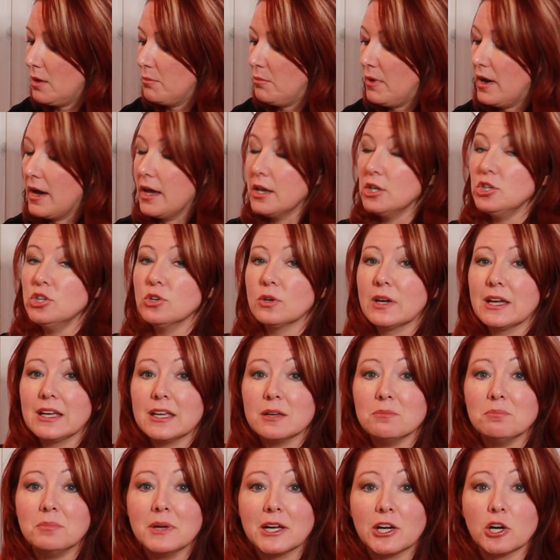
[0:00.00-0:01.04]
But you can
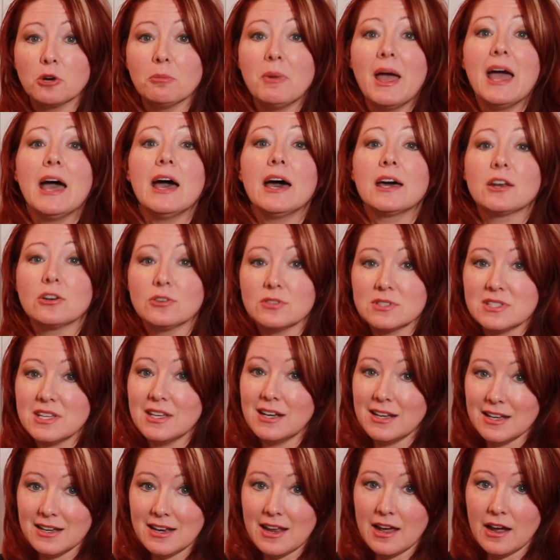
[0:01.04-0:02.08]
get bigger patterns
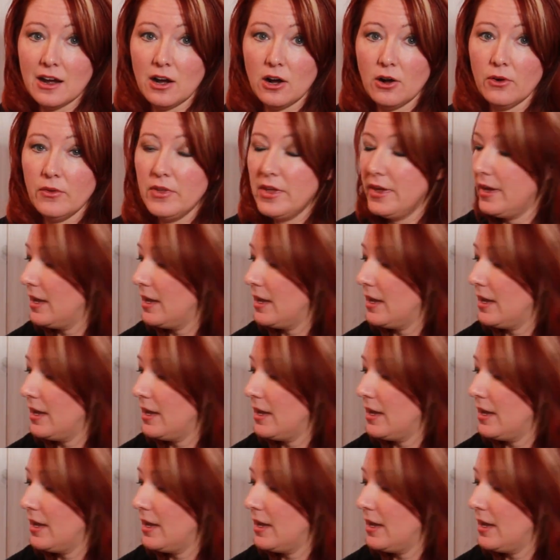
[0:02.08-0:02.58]
in it now,